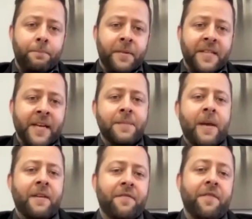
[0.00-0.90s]
Besides
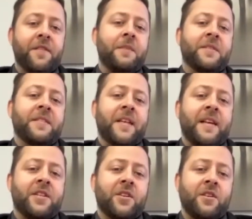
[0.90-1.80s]
paying
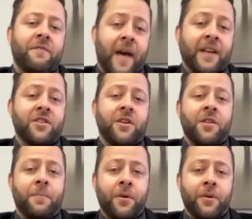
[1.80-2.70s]
15% VAT on
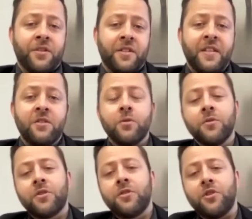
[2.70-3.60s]
the purchase, there's
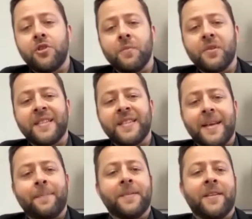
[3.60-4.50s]
also numerous
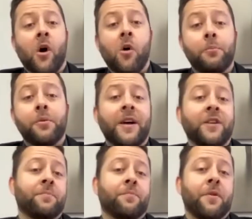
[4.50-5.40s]
steps in the whole
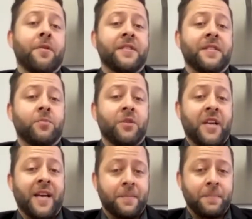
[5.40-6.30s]
production process which
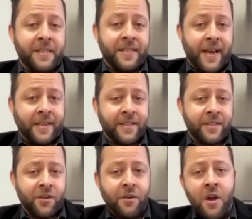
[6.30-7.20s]
has been
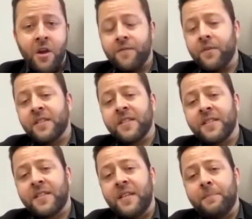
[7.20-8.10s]
taxed. So for
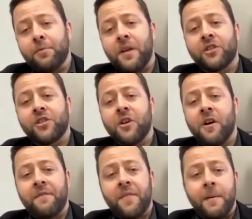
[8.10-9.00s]
instance, the production
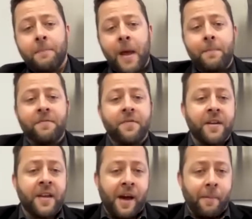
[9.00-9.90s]
of the paper for
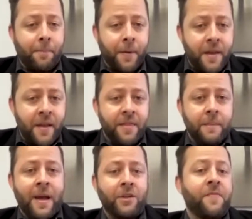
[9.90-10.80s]
the cup, the
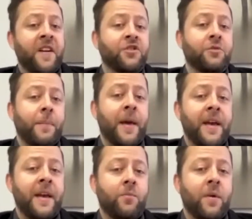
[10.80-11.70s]
manufacturer
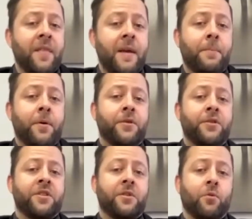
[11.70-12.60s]
paid when they
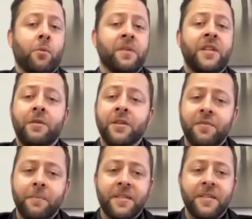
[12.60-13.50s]
purchased the raw materials
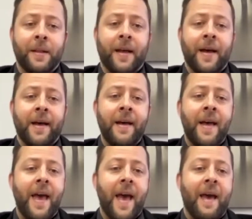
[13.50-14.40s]
from the supplier,
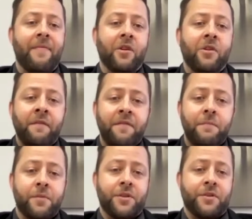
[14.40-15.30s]
and the coffee
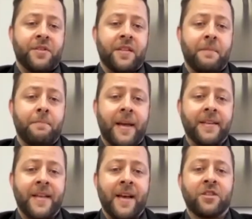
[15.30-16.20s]
producer then paid
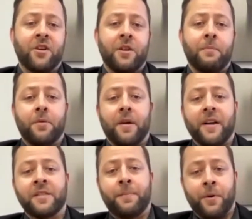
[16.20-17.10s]
tax on the
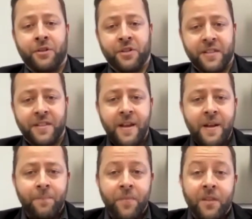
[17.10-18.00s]
products purchased.
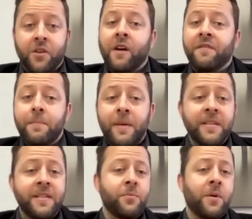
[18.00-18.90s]
The coffee beans as